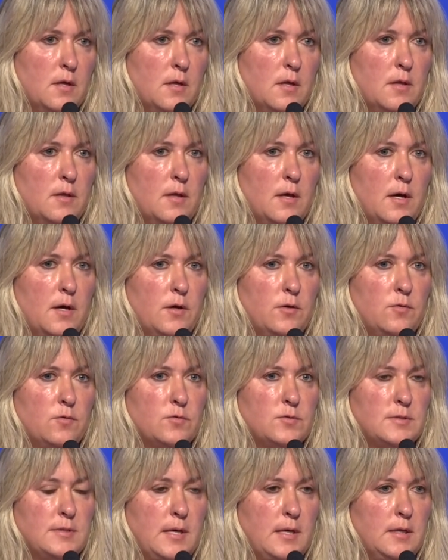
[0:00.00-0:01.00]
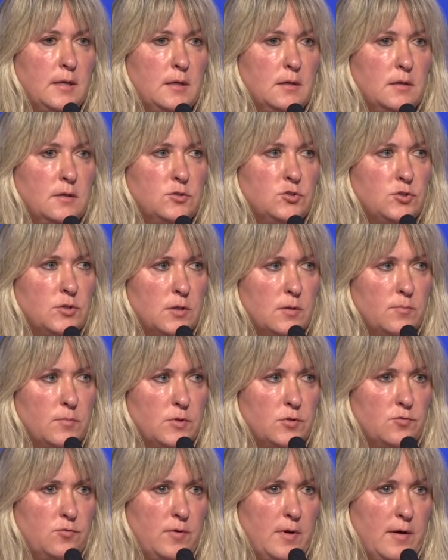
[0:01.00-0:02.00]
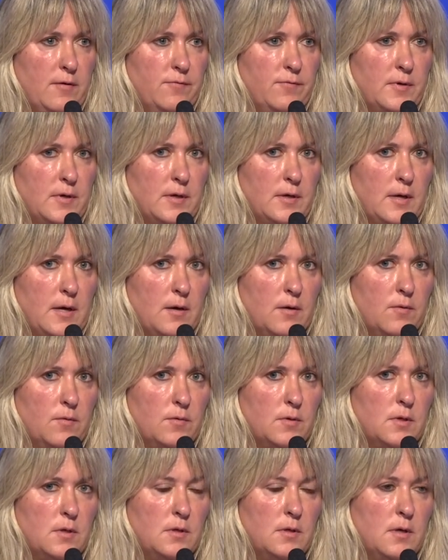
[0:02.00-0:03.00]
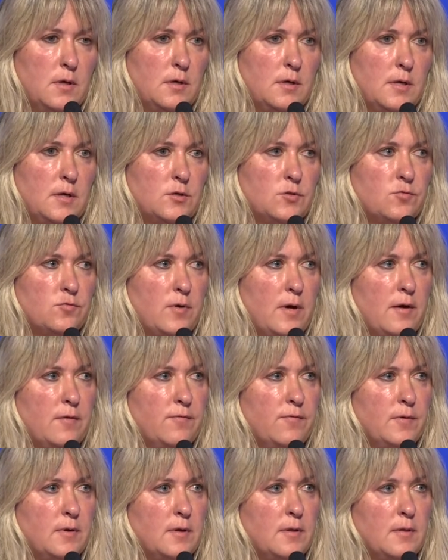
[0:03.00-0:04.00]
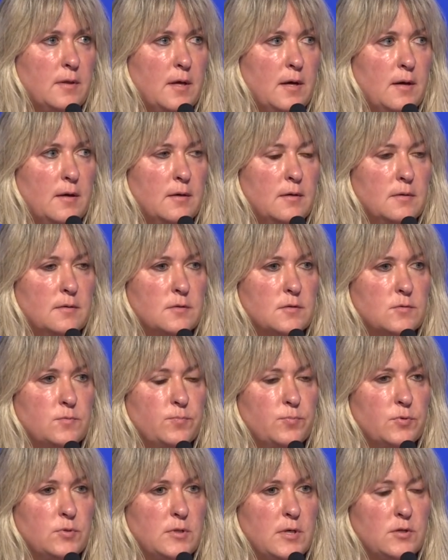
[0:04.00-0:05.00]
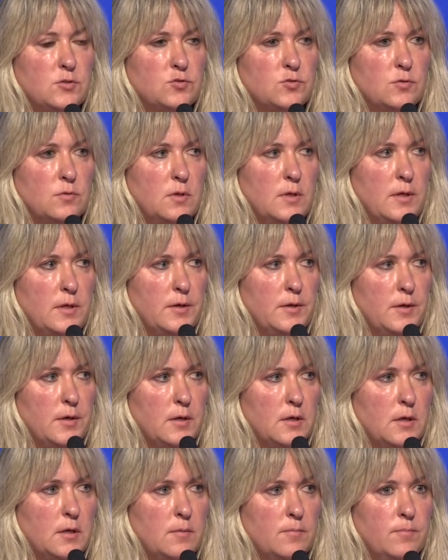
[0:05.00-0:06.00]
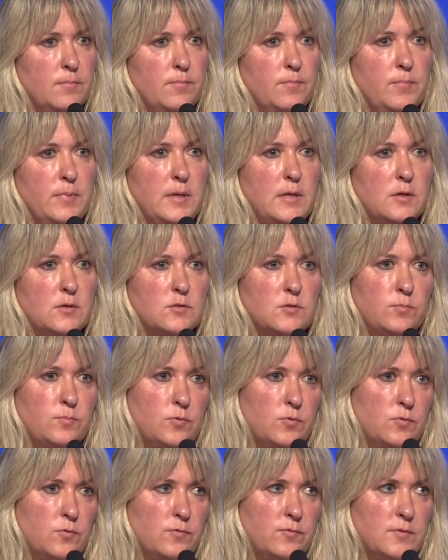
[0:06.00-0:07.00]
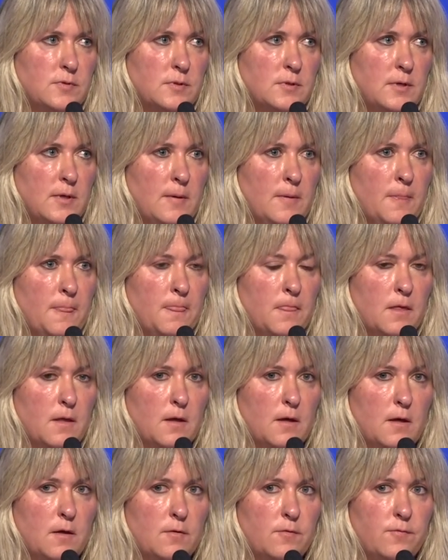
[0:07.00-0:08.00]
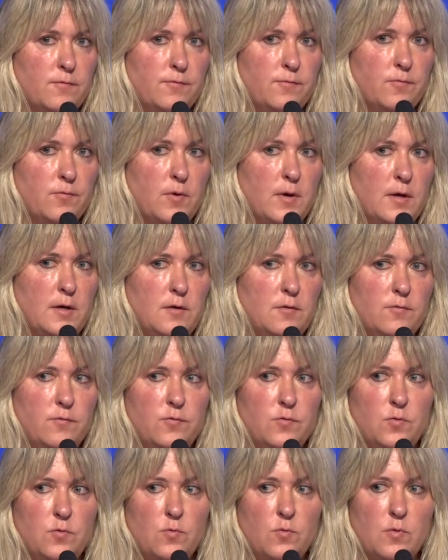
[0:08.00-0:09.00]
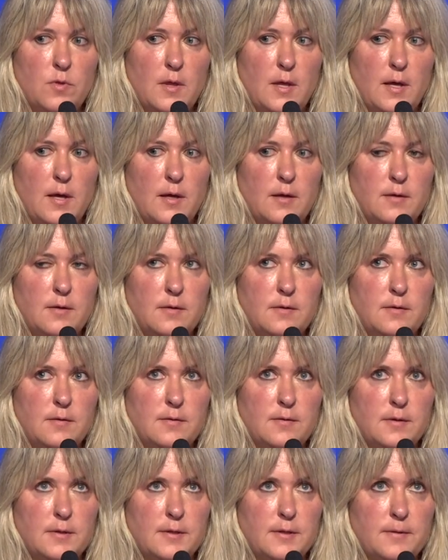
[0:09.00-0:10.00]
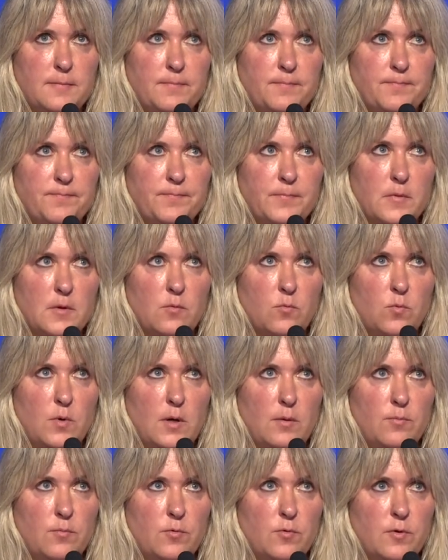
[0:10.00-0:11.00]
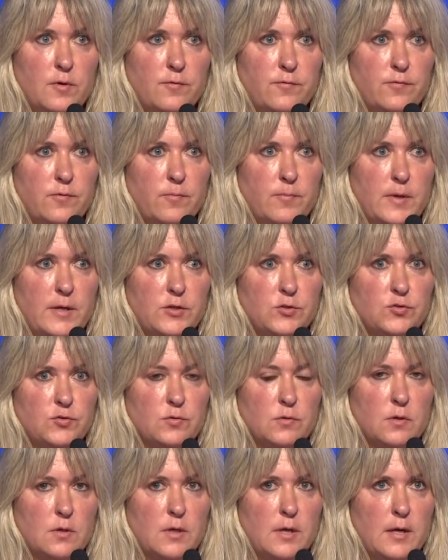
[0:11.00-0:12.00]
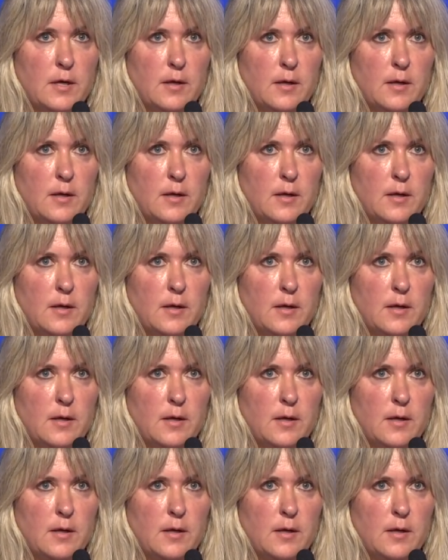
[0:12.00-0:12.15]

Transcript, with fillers: that you're sending legitimate traffic out and not traffic that is potentially um, being spoofed. And for any of you that um, want more information,